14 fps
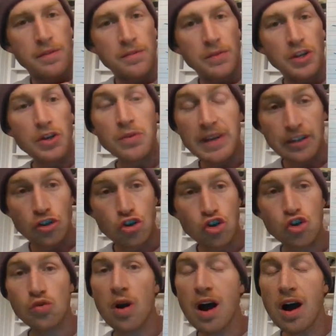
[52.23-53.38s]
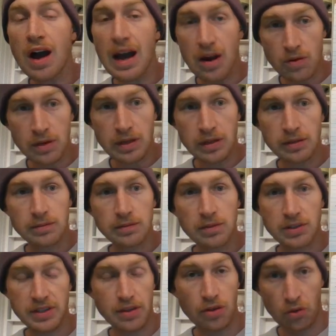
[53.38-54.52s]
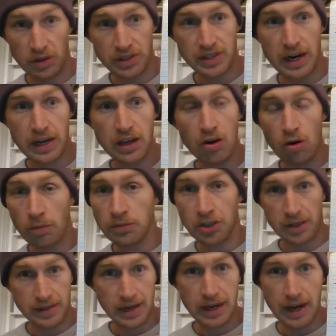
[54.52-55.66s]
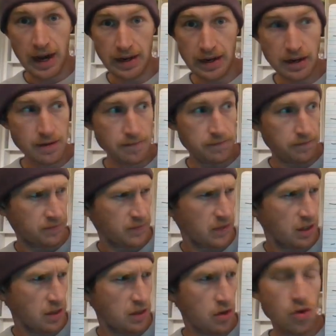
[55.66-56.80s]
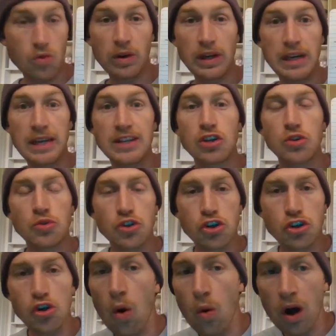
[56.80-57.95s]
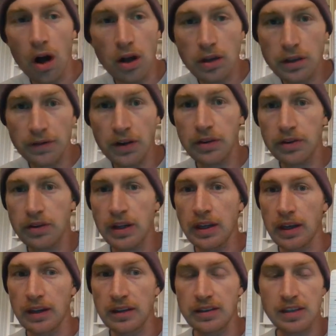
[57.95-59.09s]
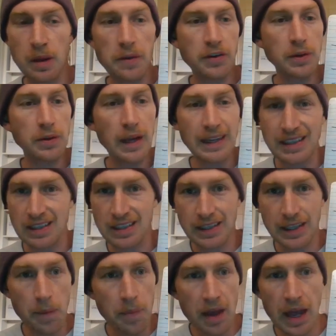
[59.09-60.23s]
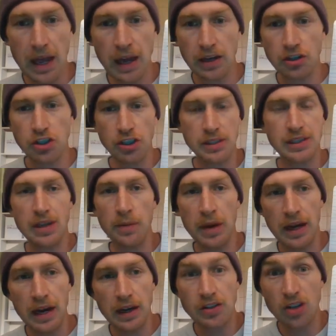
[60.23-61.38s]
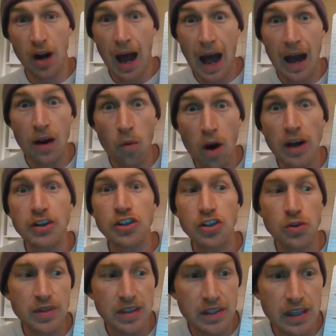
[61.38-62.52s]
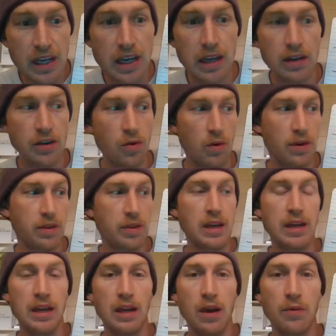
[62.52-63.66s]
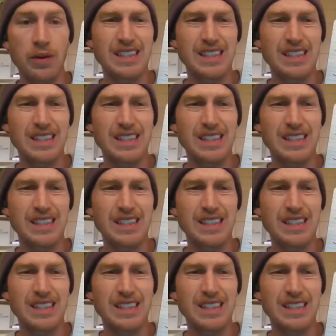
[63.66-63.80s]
you need to draw out Thor's tiny home just like I did. You need to show all of your thinking. Some of you like to skip ahead and just give me an answer. I want to see your thinking. I want to